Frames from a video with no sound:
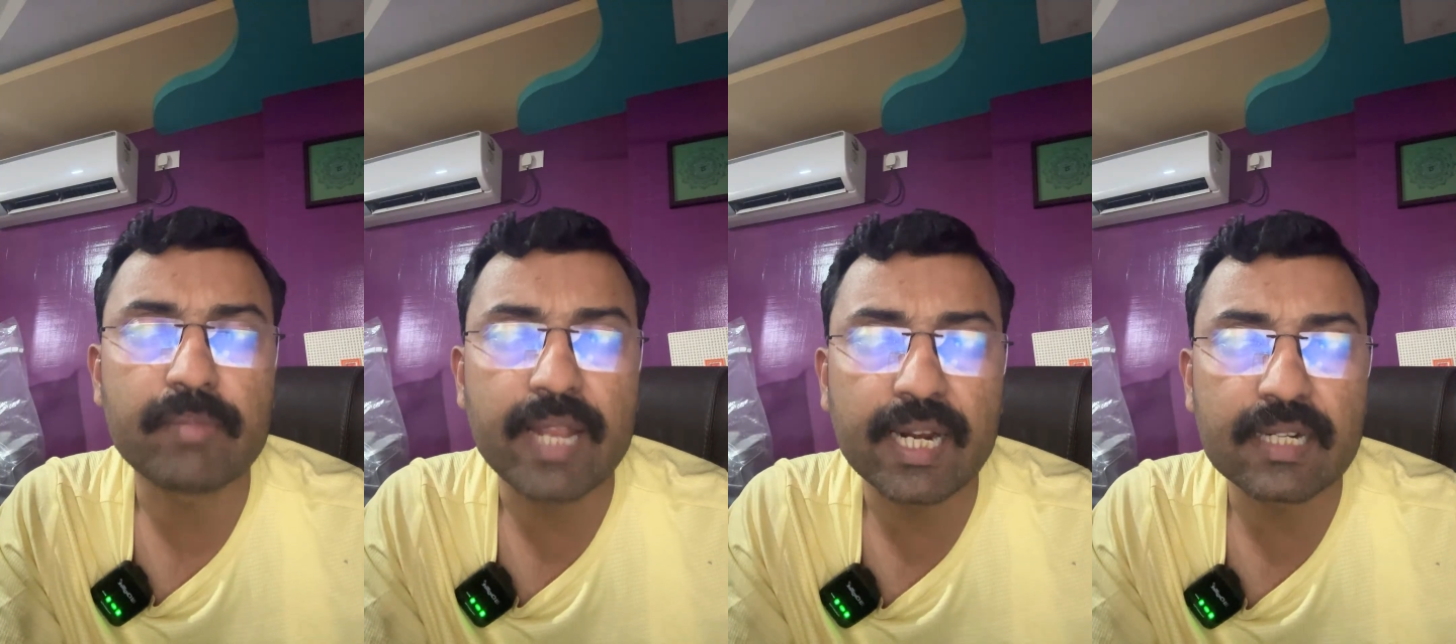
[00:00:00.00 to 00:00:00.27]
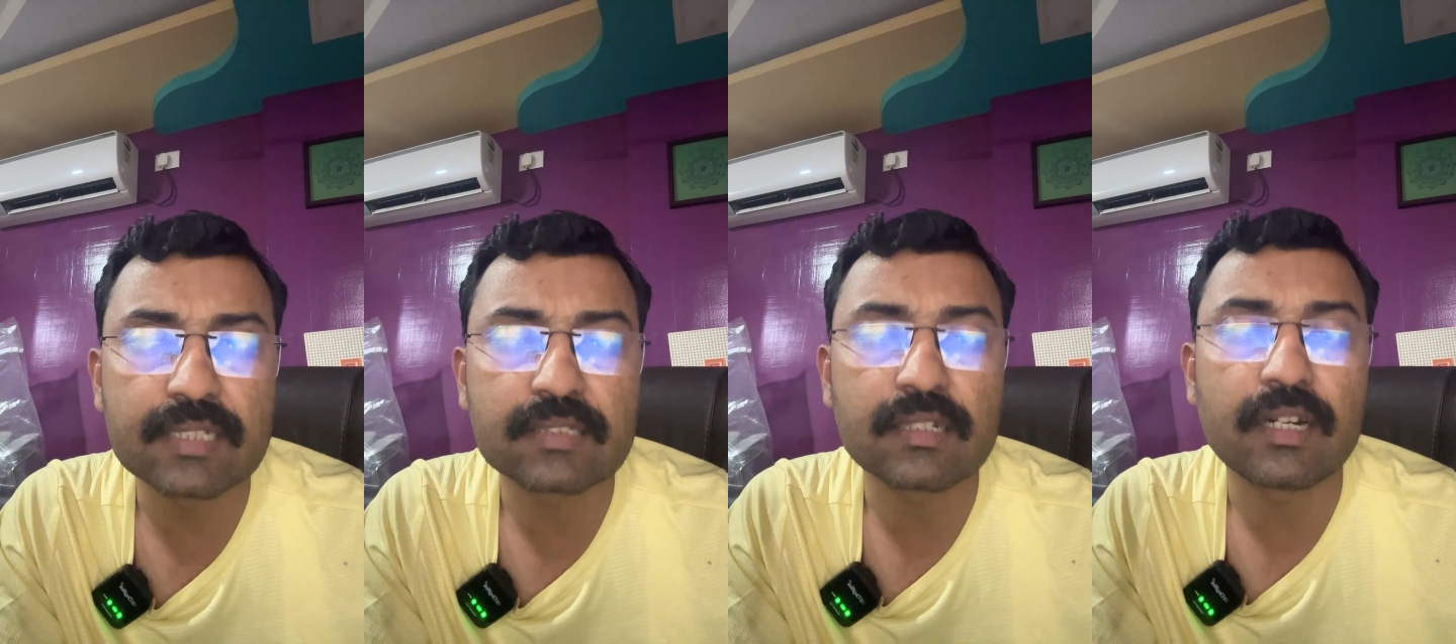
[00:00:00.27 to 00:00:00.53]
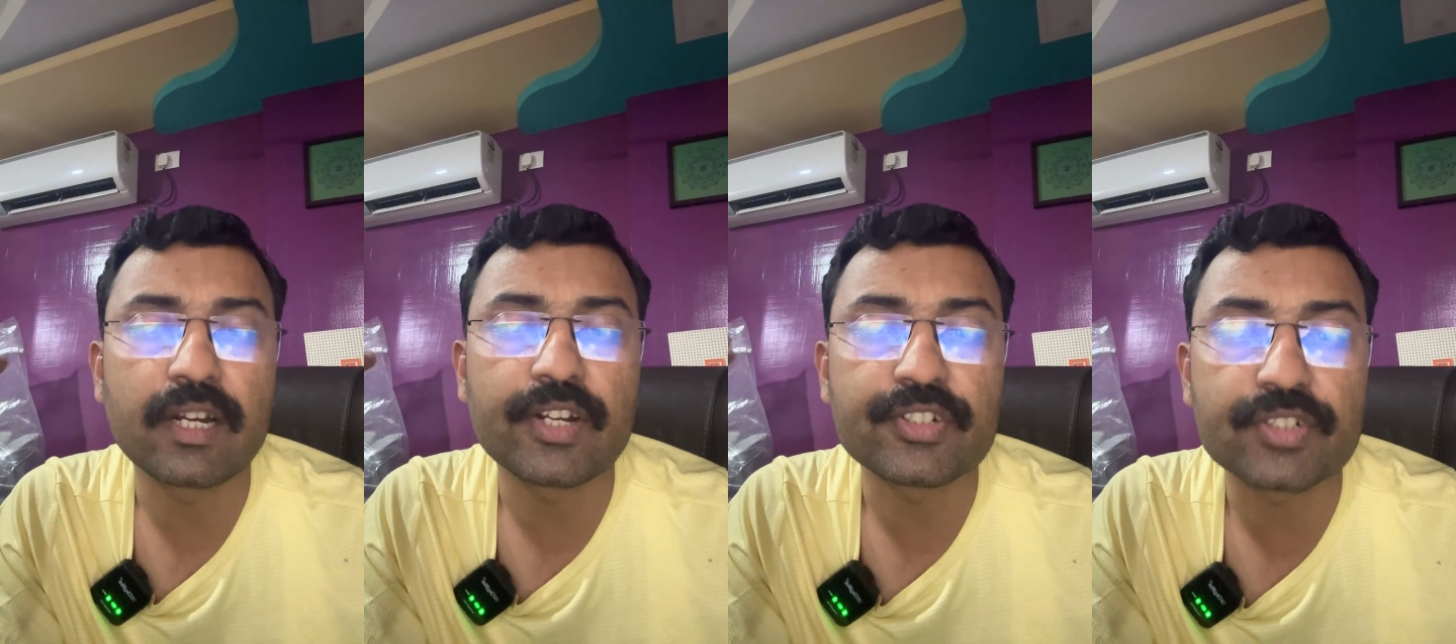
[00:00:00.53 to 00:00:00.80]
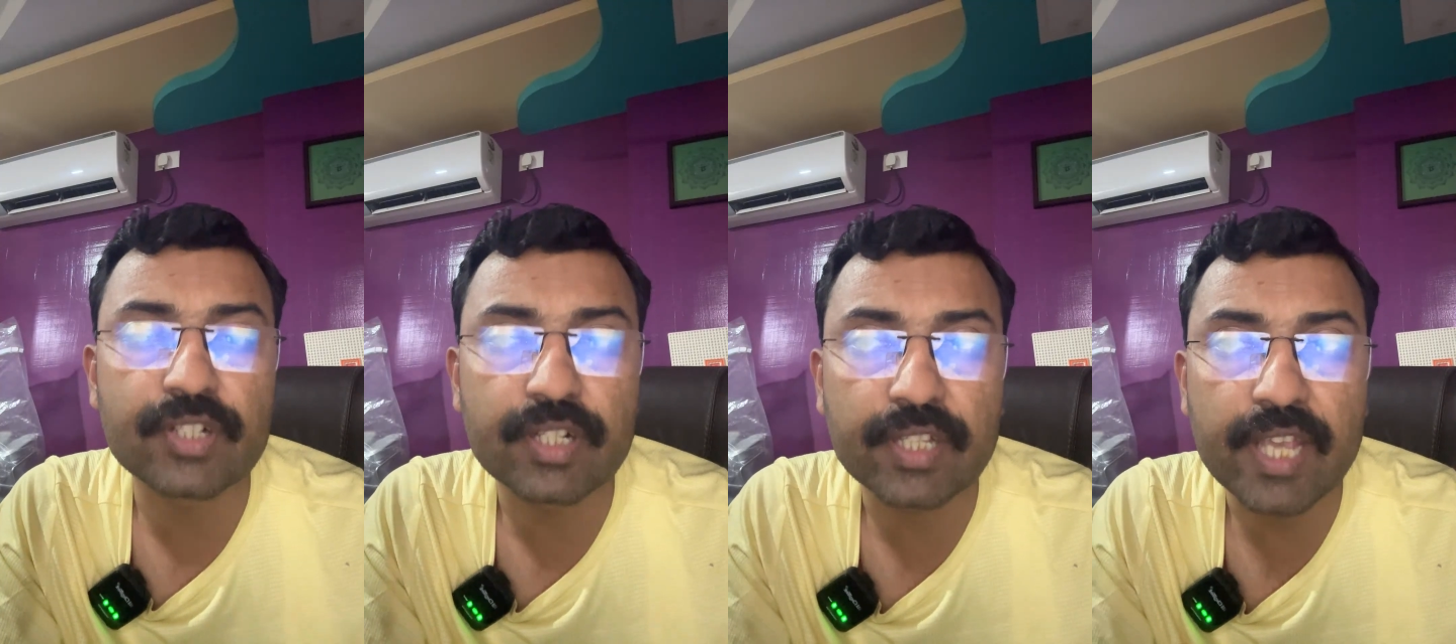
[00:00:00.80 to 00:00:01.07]
black
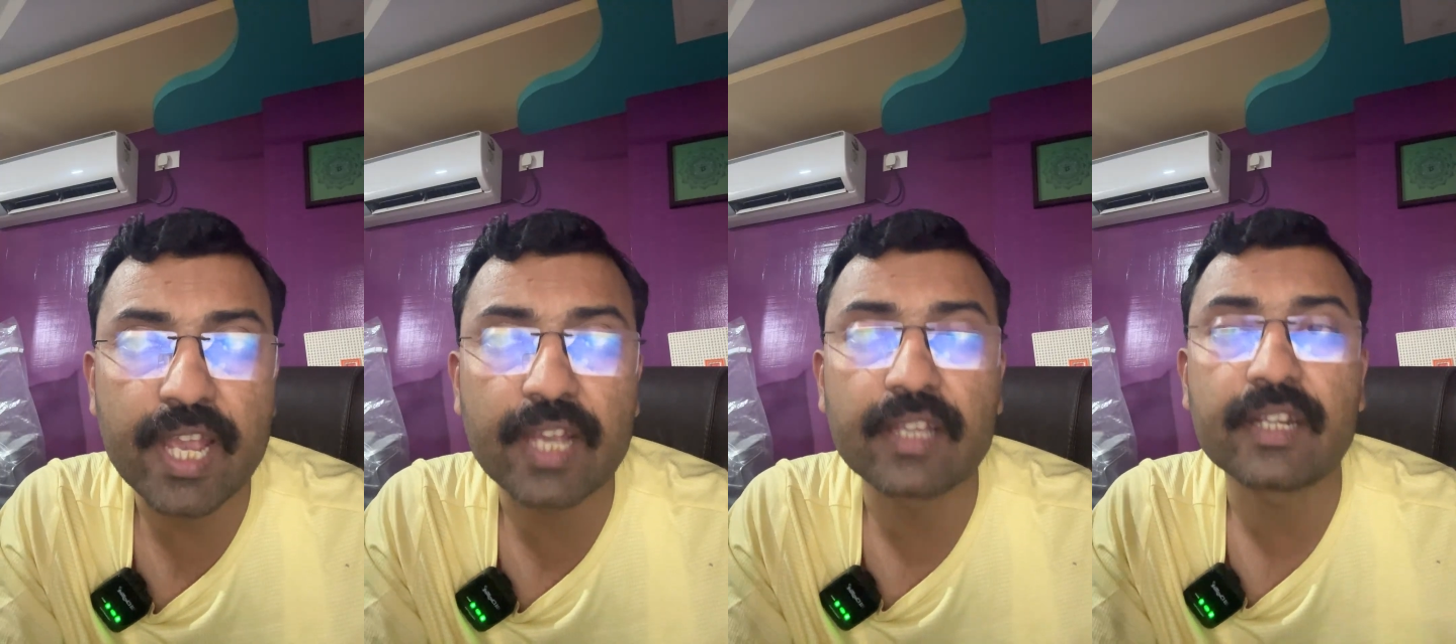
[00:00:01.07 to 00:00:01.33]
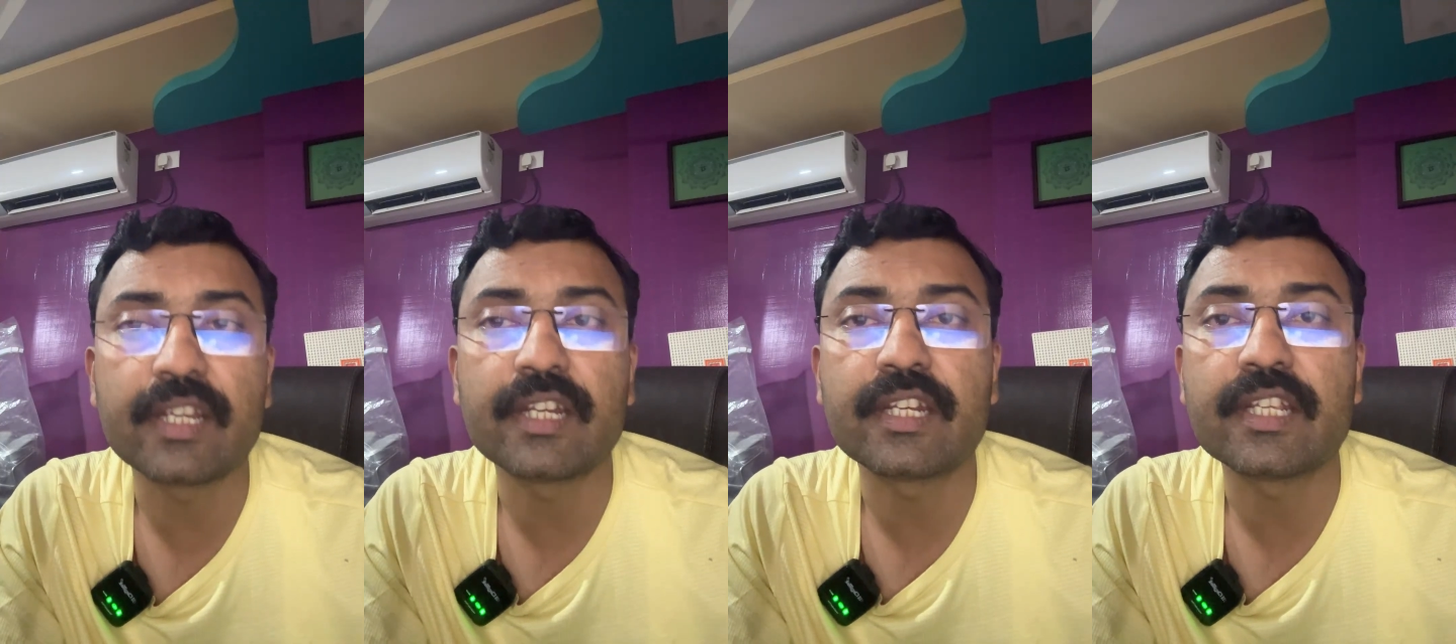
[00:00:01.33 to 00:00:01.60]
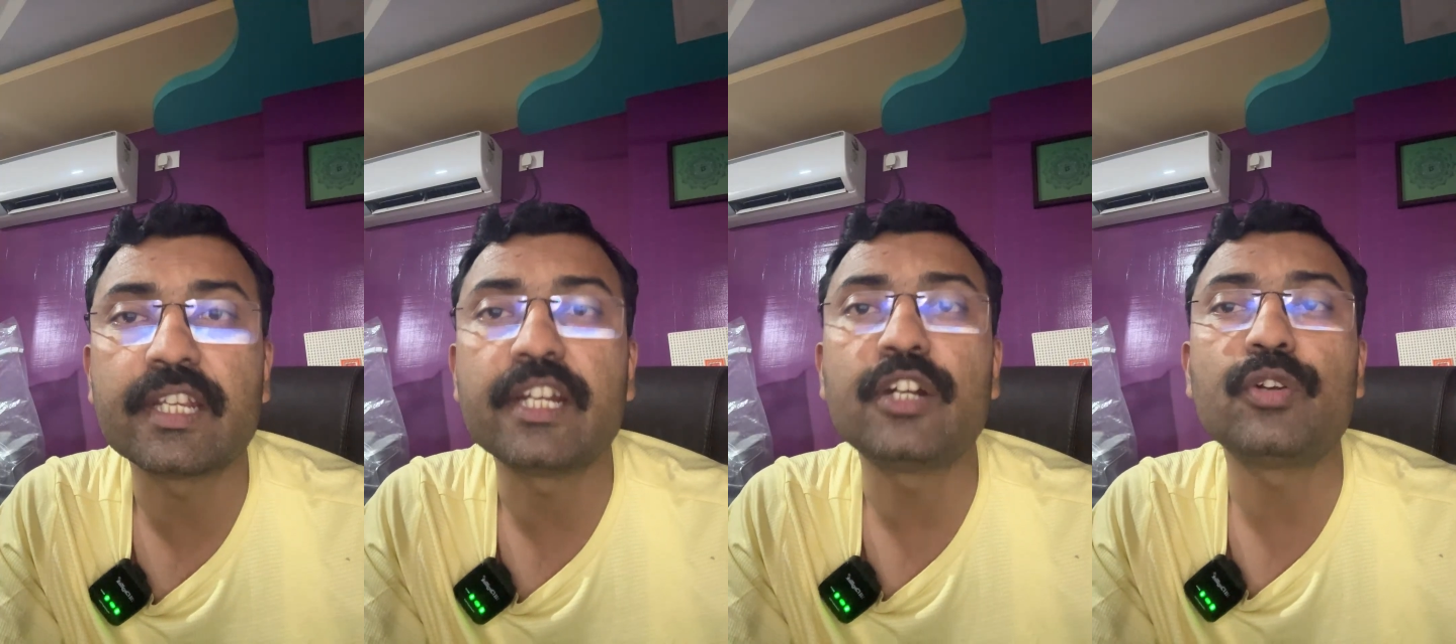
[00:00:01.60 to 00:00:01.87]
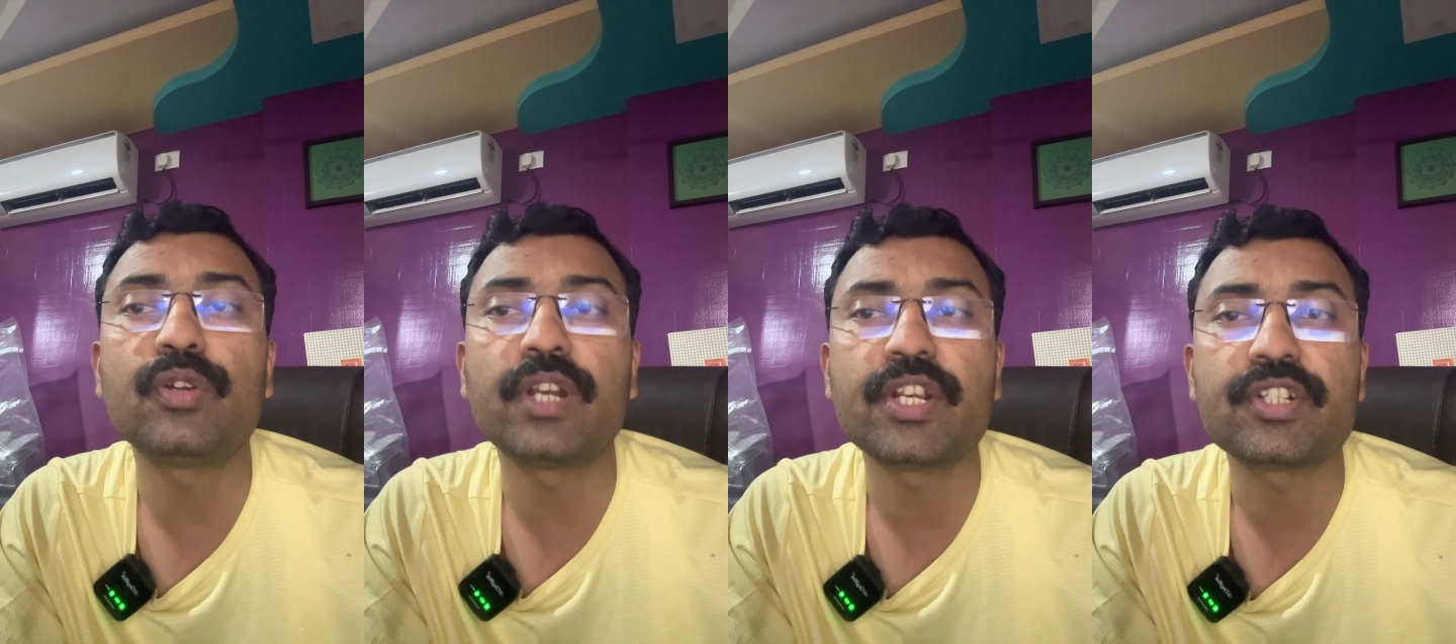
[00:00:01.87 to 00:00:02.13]
discoloration, gangrene,
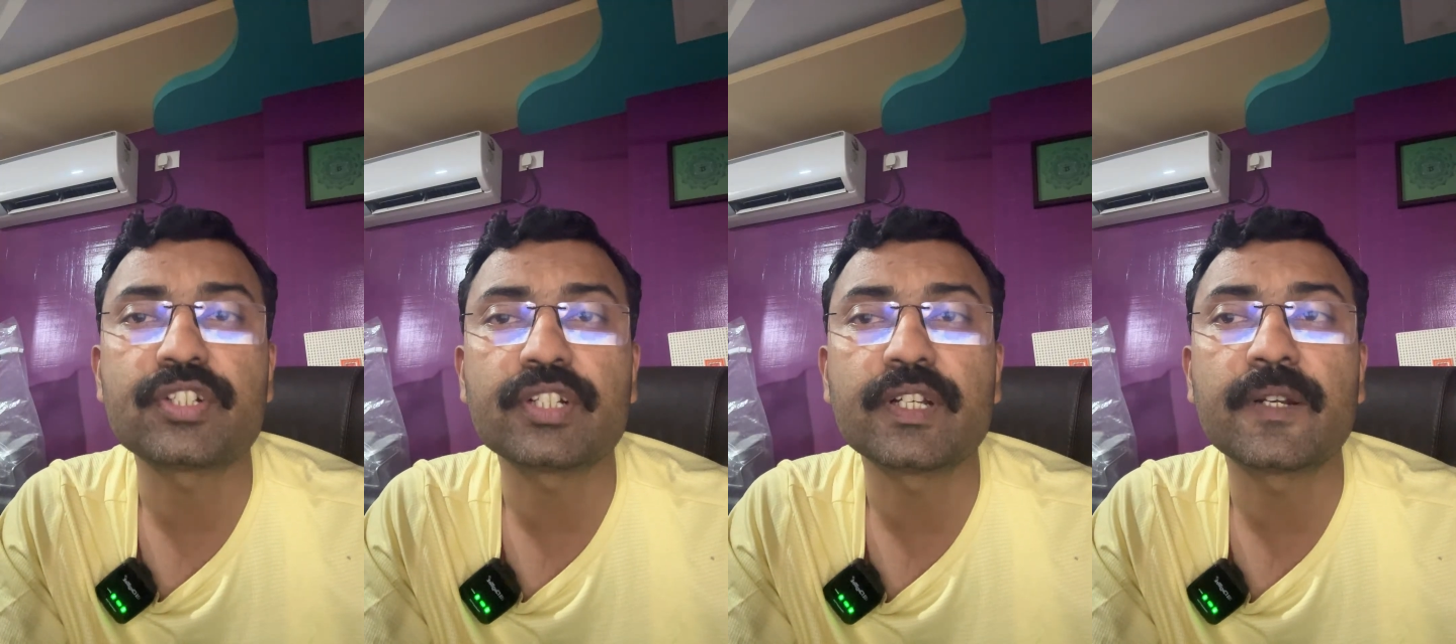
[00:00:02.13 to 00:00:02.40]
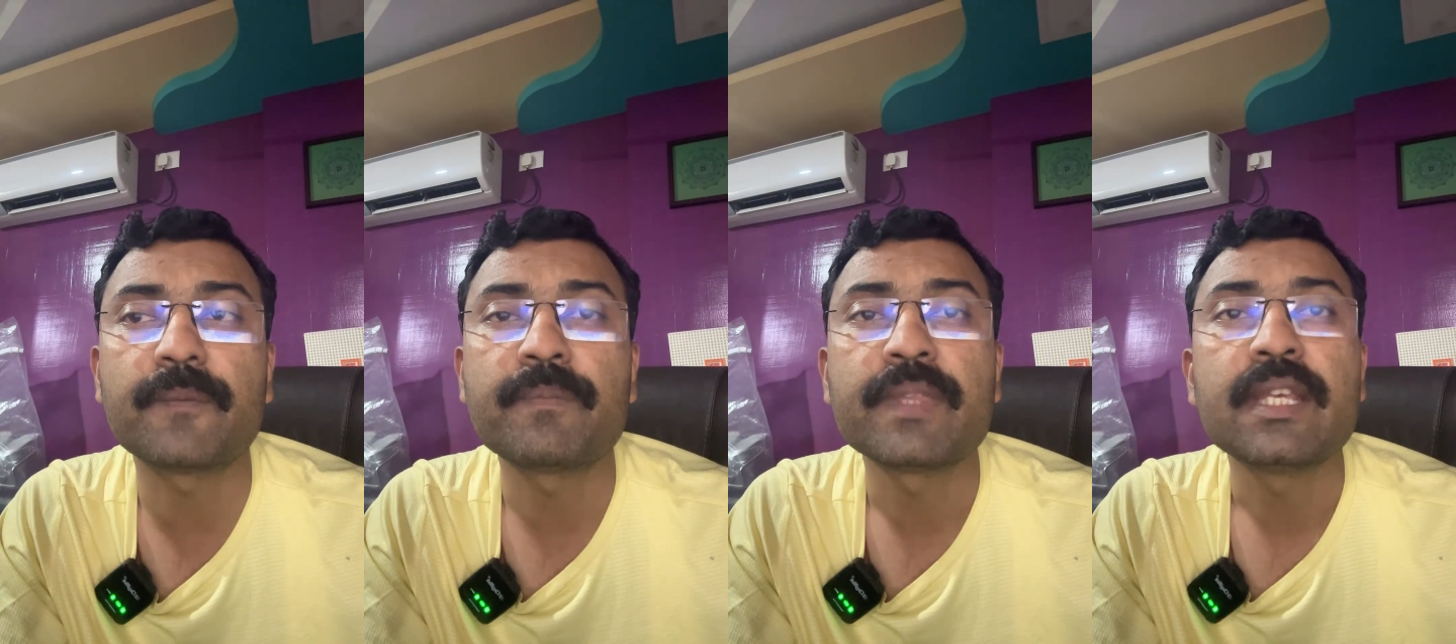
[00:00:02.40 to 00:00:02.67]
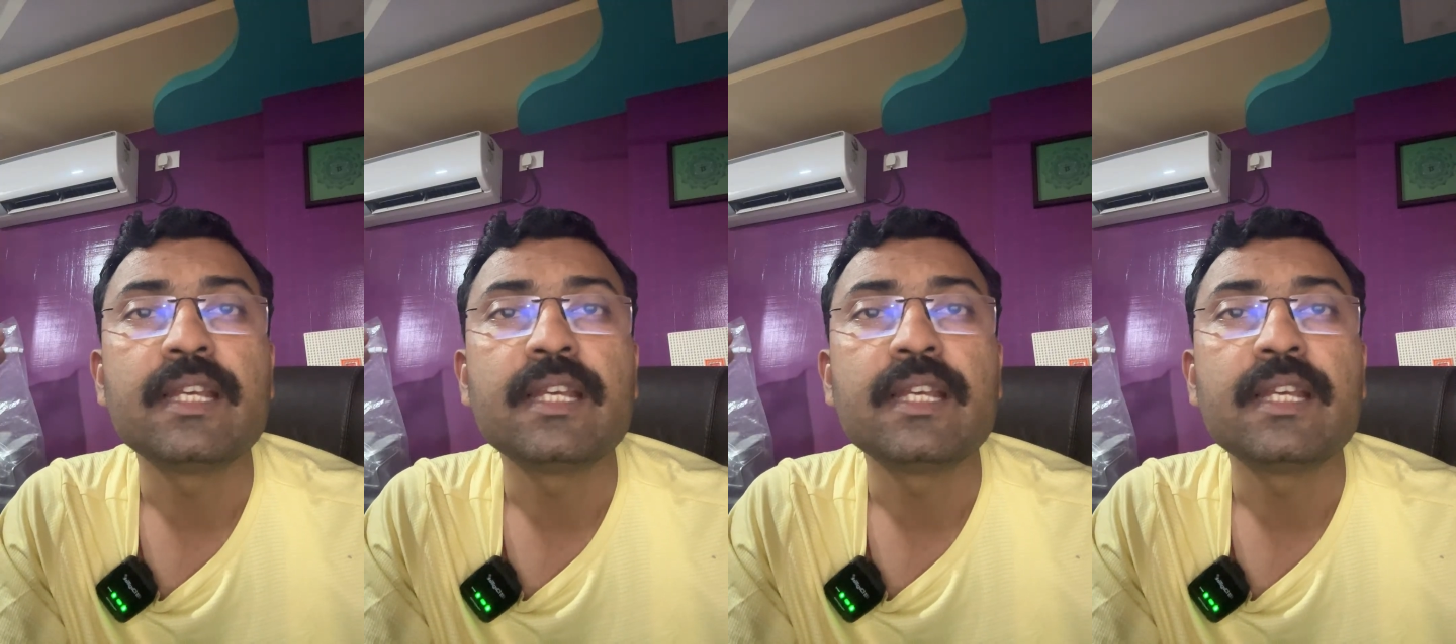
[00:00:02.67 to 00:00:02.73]
induration,